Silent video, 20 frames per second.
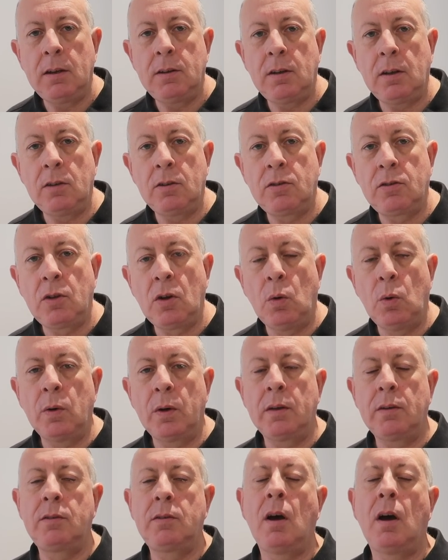is
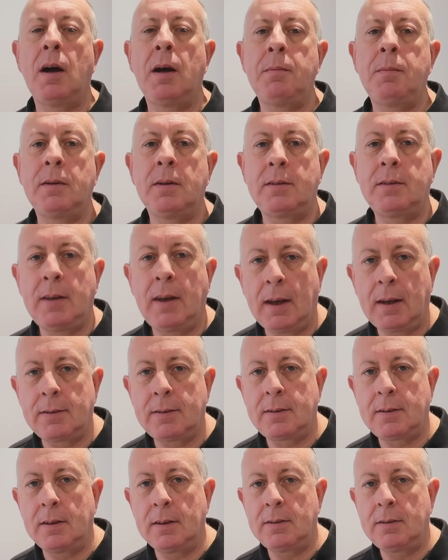installed, it's time to
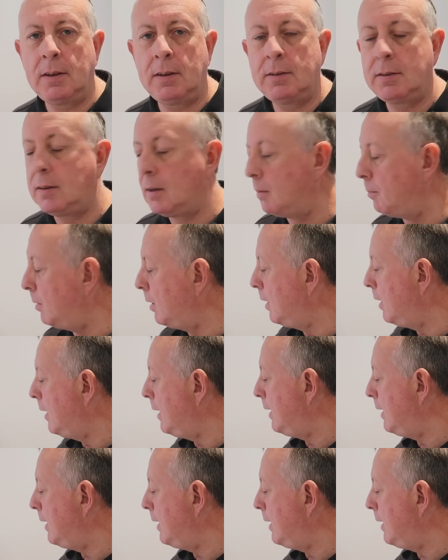test the system.